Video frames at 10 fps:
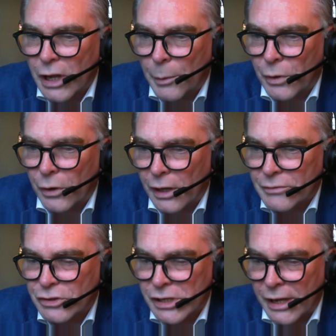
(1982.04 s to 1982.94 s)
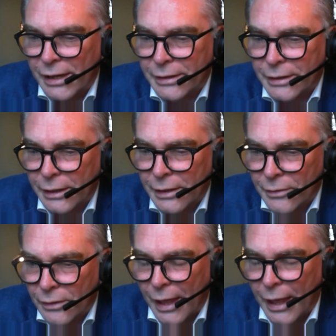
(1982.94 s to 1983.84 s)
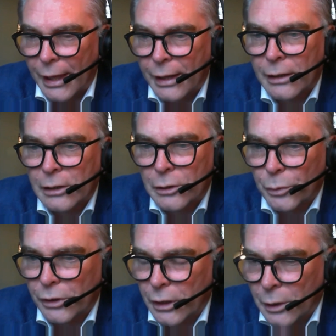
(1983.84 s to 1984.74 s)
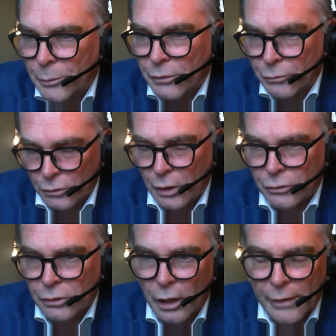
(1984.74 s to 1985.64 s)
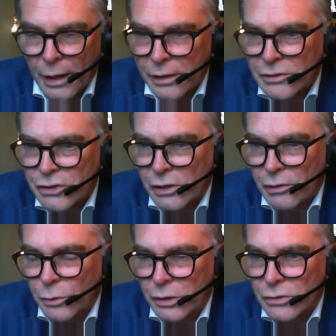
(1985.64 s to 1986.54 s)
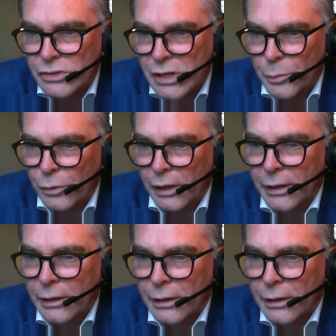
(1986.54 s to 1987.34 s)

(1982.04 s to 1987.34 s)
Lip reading: number, and I've shared it in there. But if you'd like that, I can share it with you separately.